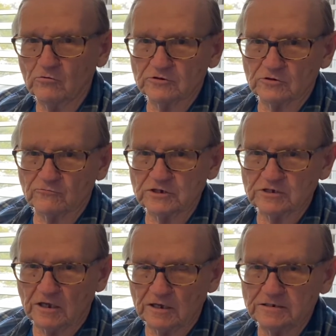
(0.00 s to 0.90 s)
It's 3
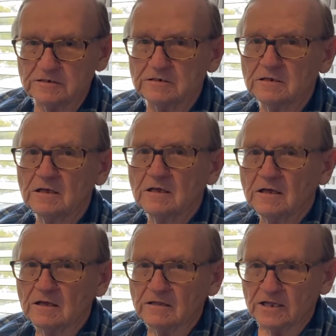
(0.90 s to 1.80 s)
sides.
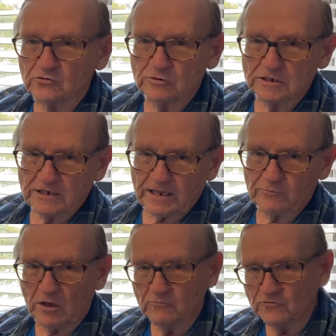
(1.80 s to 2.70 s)
That's where the name
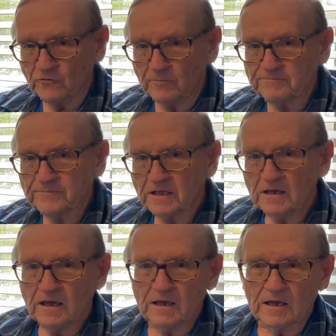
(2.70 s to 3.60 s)
comes from.
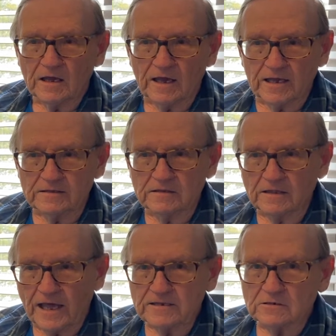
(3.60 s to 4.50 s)
And
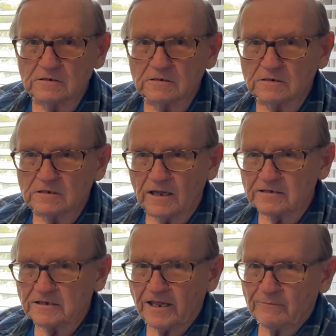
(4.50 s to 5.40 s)
that
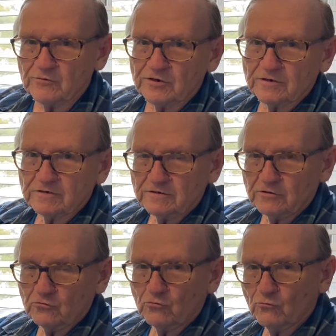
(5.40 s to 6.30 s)
attempts
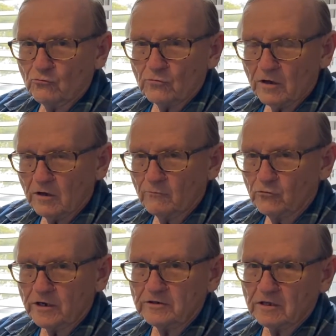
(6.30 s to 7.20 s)
to
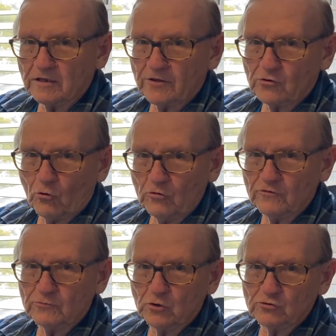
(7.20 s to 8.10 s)
bring together all
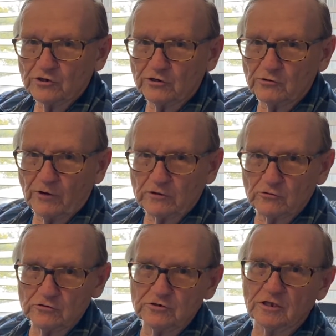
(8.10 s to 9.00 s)
of the military
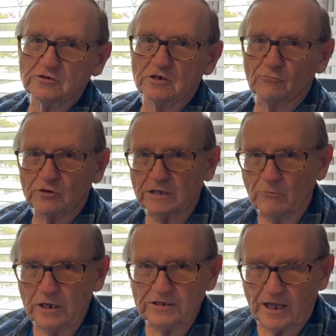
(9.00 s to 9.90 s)
records that somebody
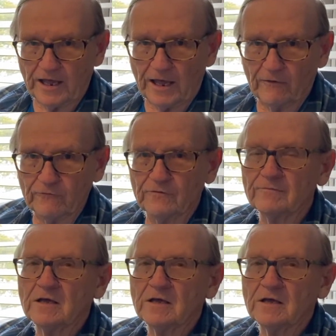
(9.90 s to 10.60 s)
might have.